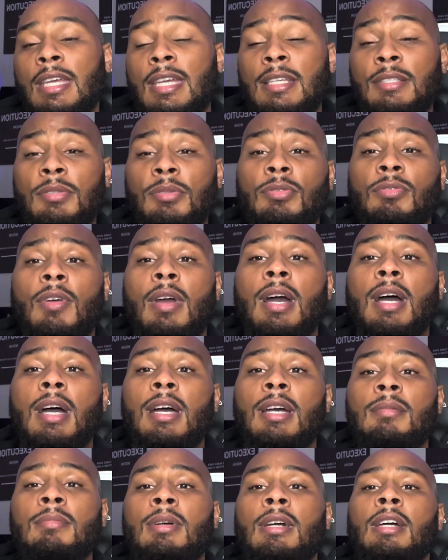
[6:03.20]
and
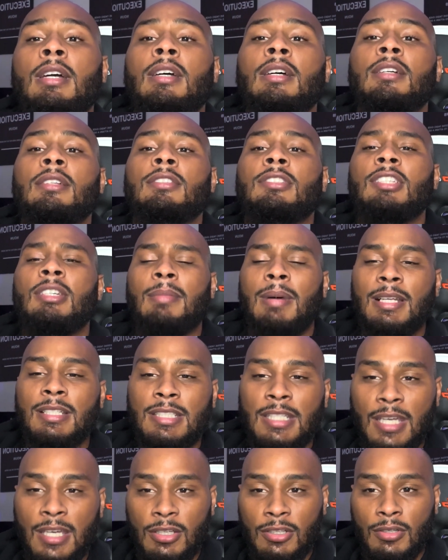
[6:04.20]
subscribe to my
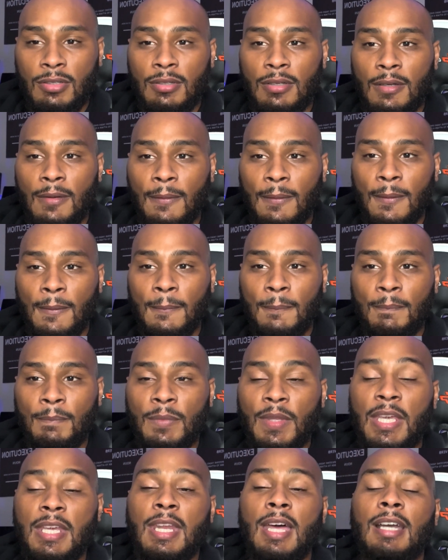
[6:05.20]
channel,
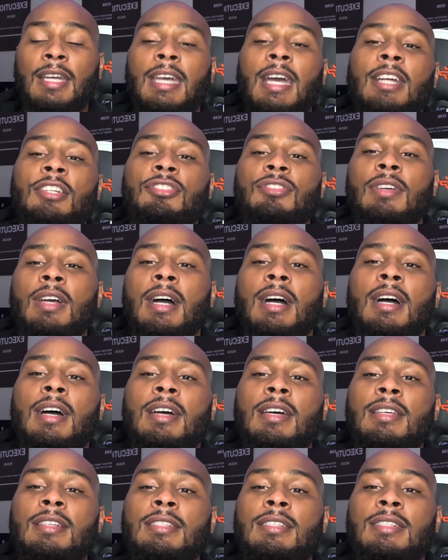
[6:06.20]
and I'll catch you
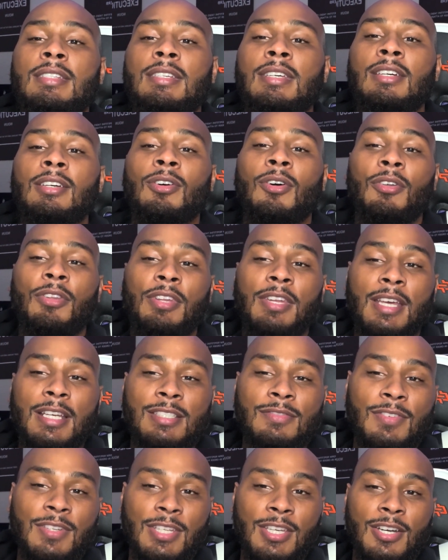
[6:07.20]
guys on the next
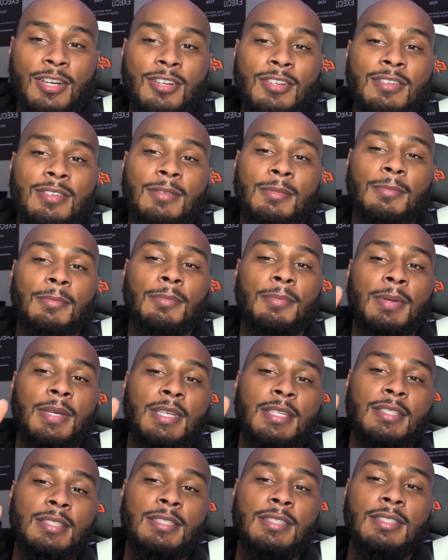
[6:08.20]
video. Peace.